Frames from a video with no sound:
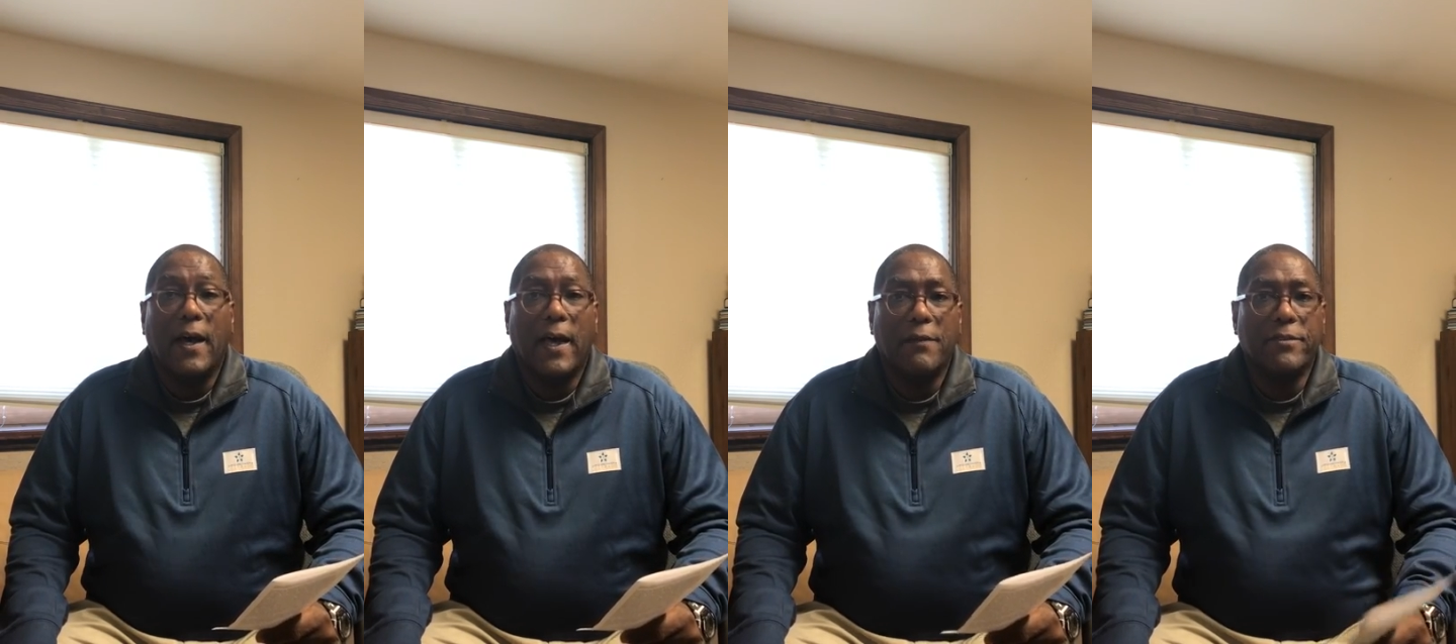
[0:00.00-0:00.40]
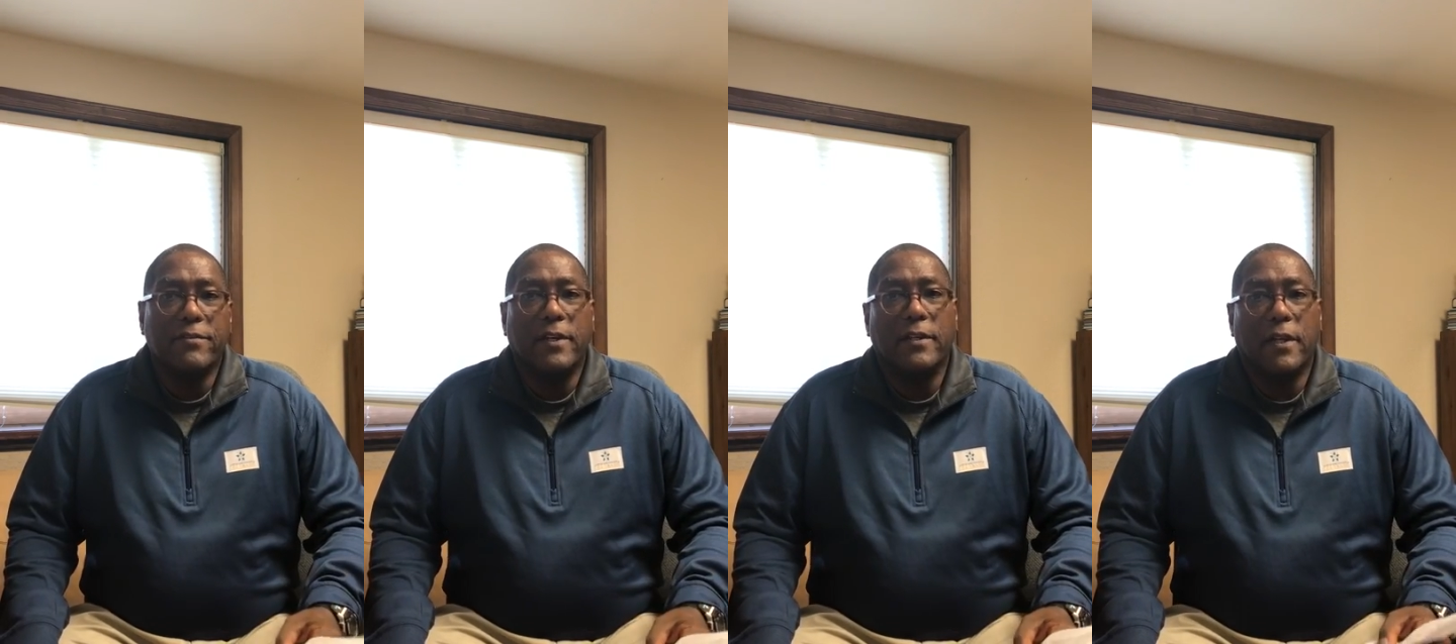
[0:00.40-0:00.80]
I have to
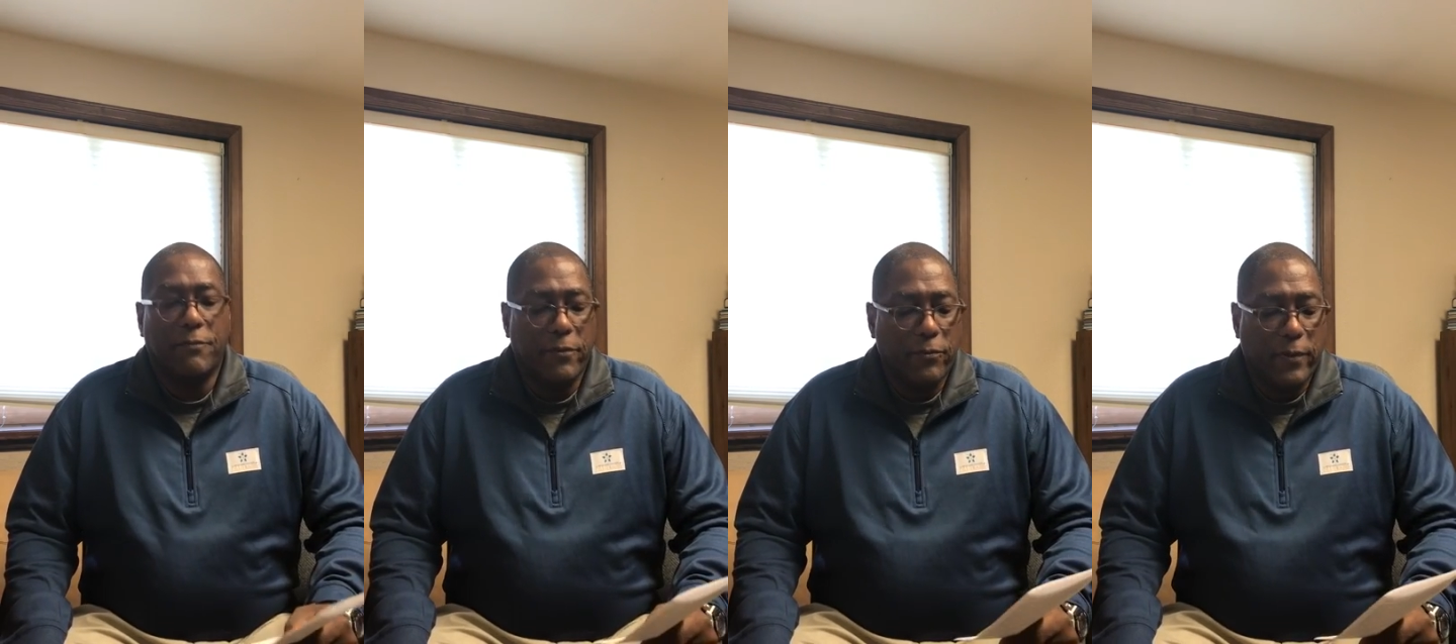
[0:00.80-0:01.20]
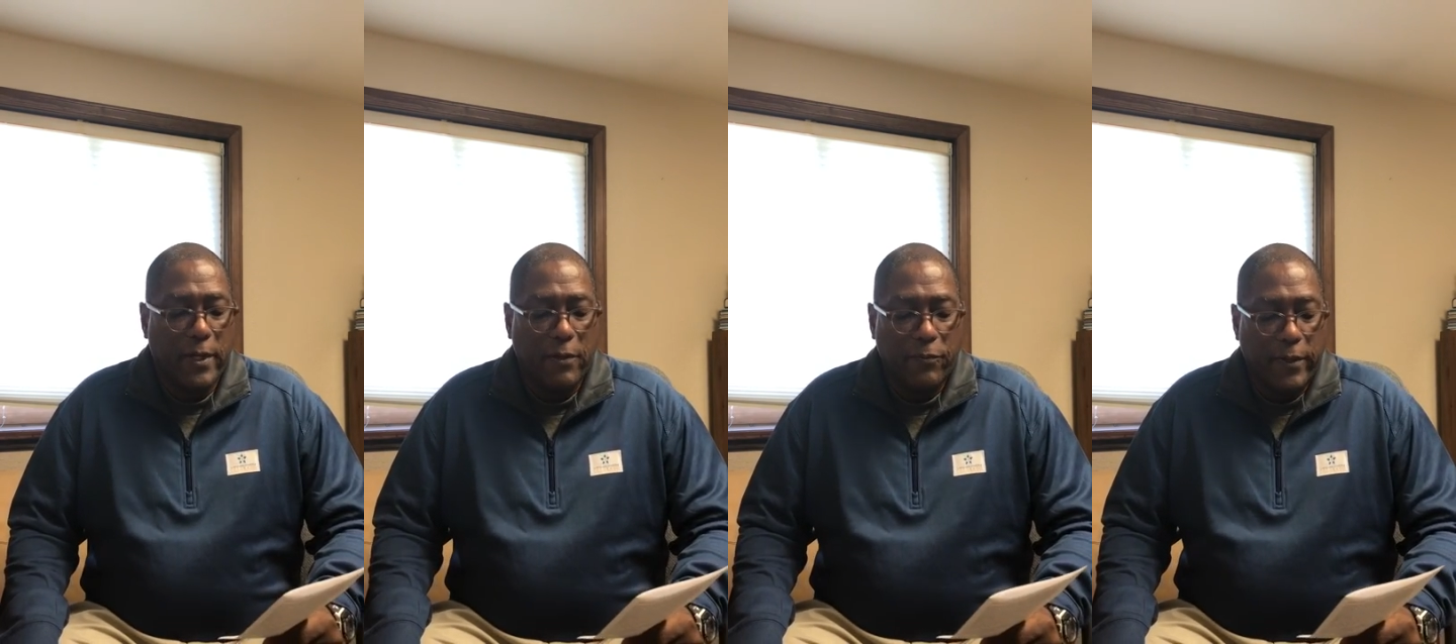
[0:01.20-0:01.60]
say that everywhere
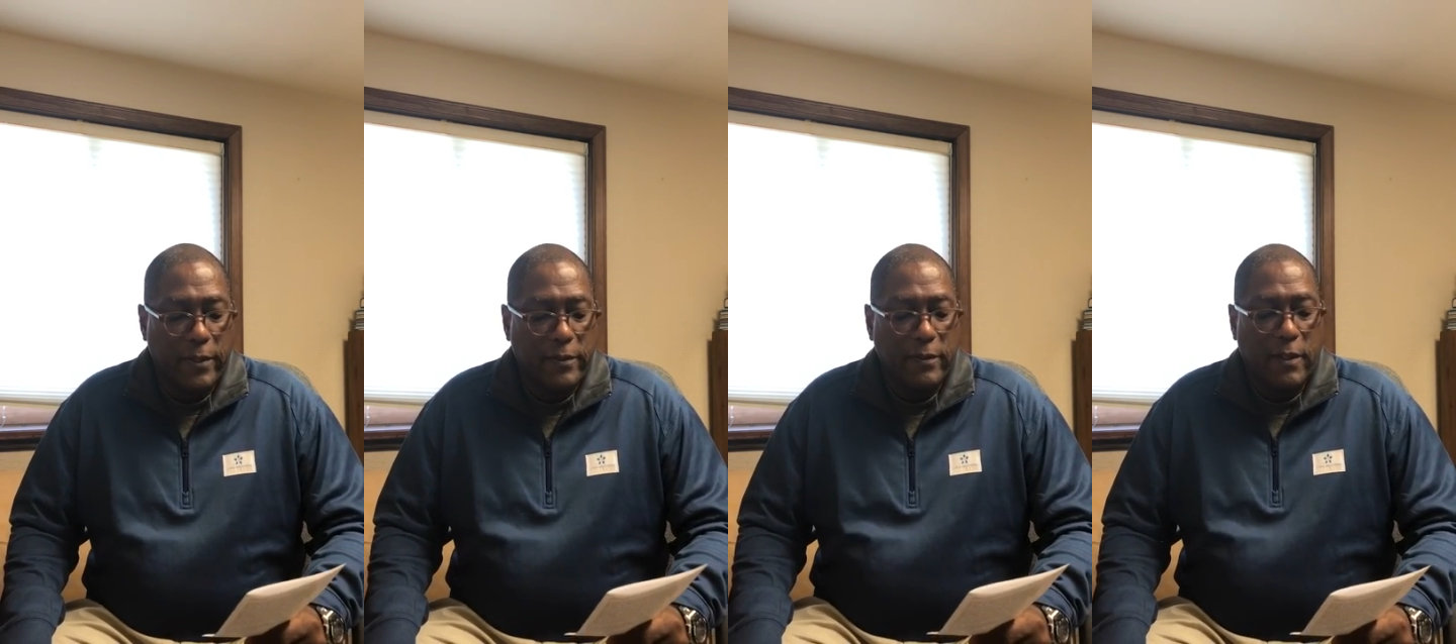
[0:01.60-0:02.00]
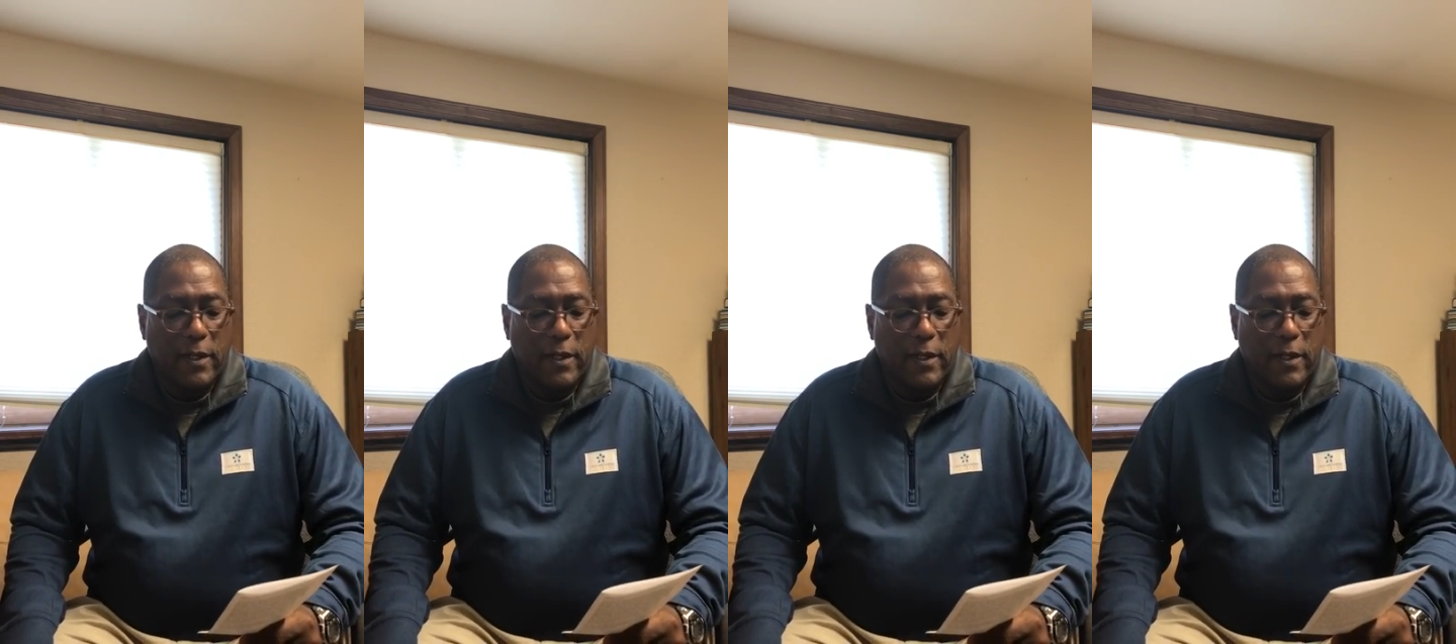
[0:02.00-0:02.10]
I went,